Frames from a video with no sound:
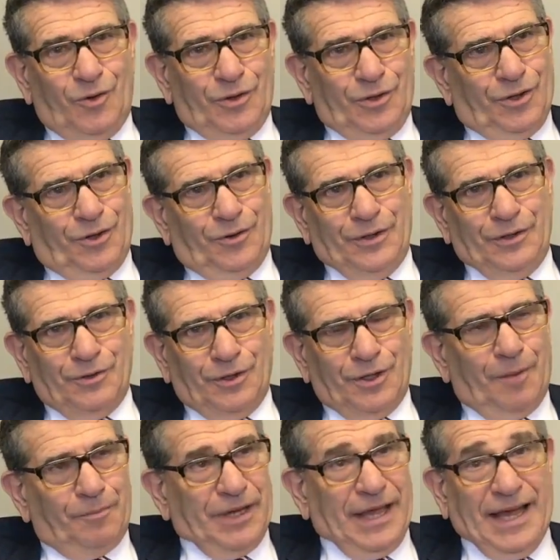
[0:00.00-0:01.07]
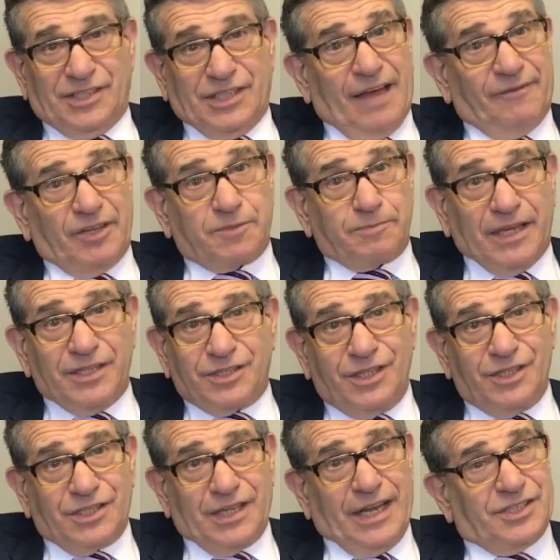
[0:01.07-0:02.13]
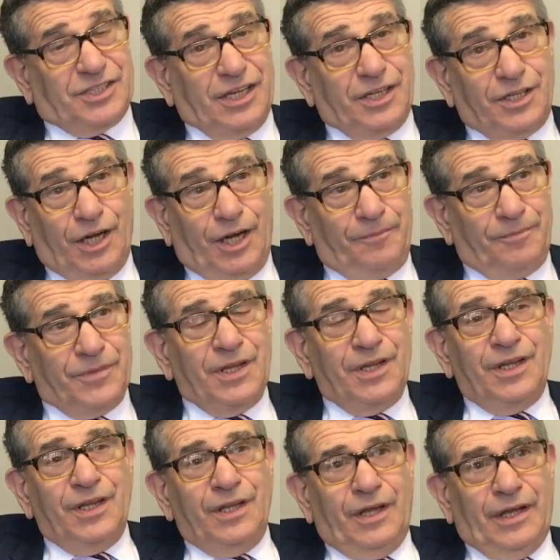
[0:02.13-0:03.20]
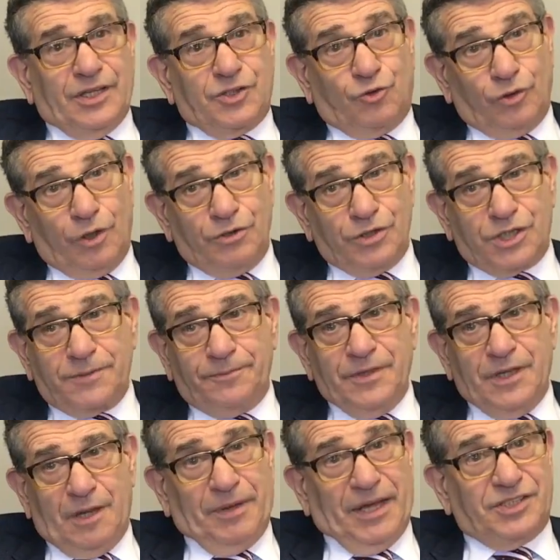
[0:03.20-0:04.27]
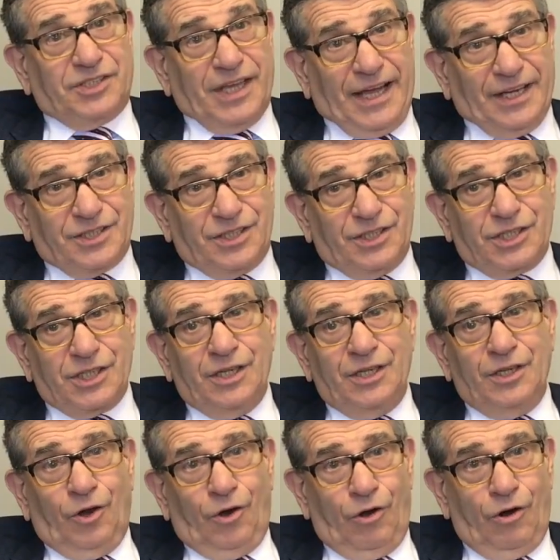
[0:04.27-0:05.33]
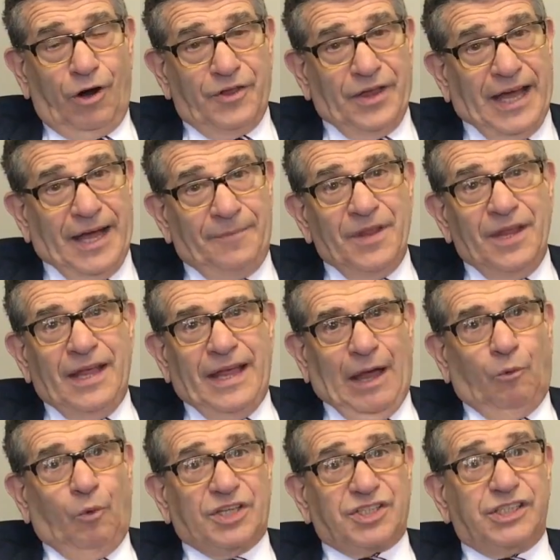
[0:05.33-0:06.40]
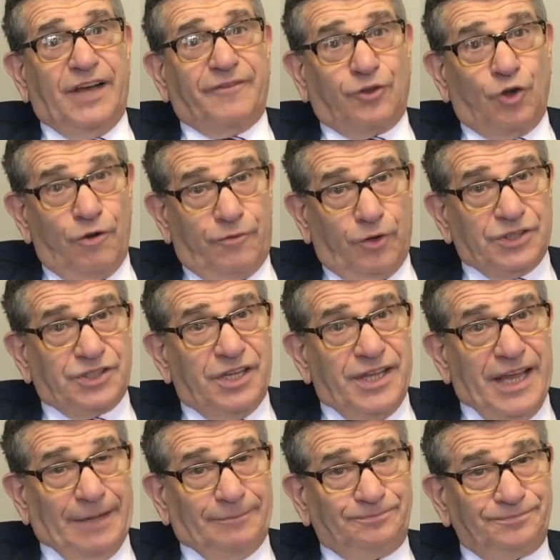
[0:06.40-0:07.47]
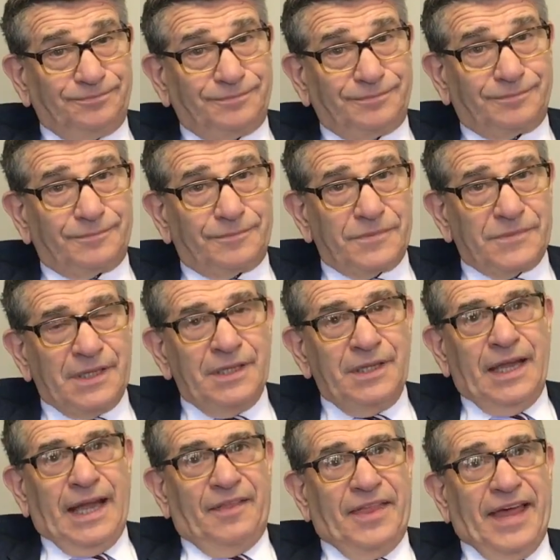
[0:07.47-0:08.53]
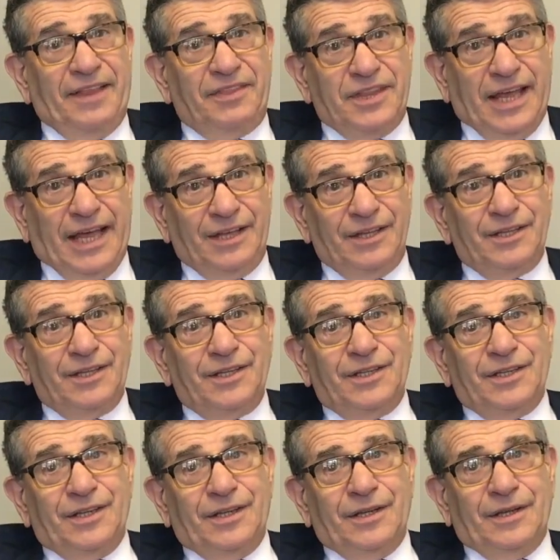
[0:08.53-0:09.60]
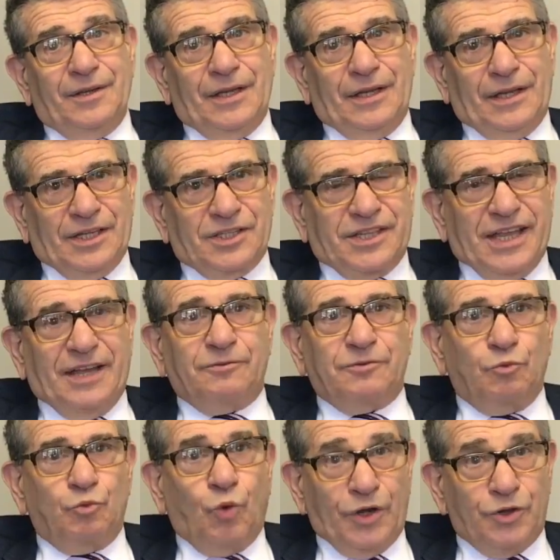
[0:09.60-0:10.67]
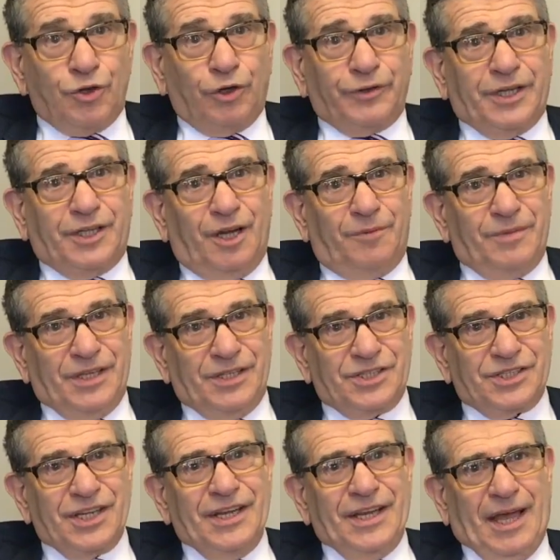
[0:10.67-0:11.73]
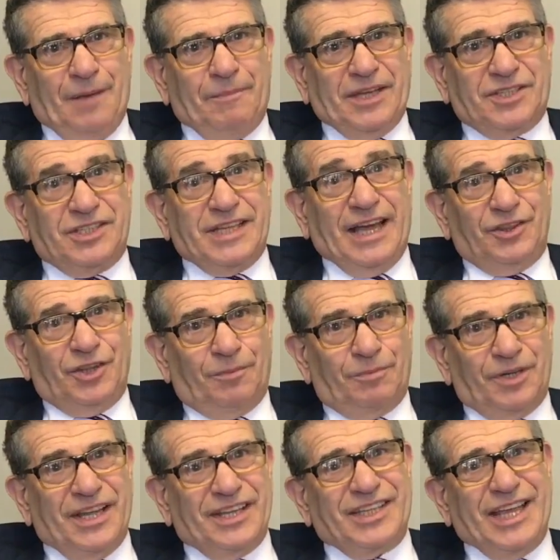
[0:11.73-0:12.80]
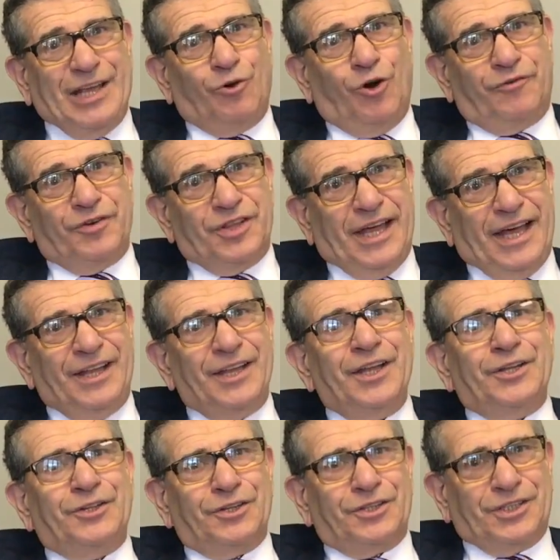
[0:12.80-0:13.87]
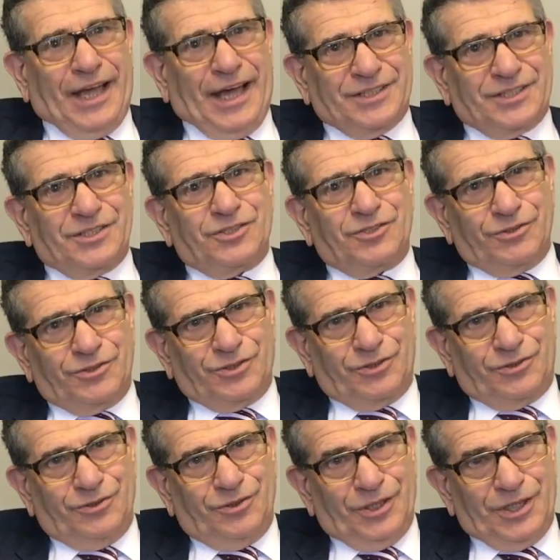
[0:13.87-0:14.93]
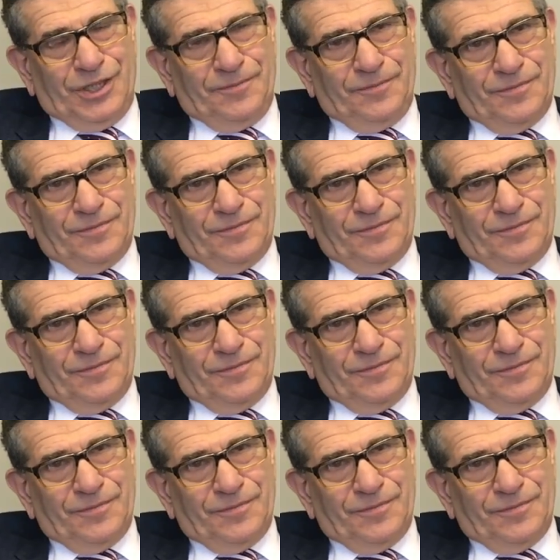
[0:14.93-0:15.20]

You know, your company has to have expenses, it has income, it has gross, it pays taxes, all of that, and what's left over is the net. And that net is then what your income is, and based on that number, they take off of that your taxes and Social Security.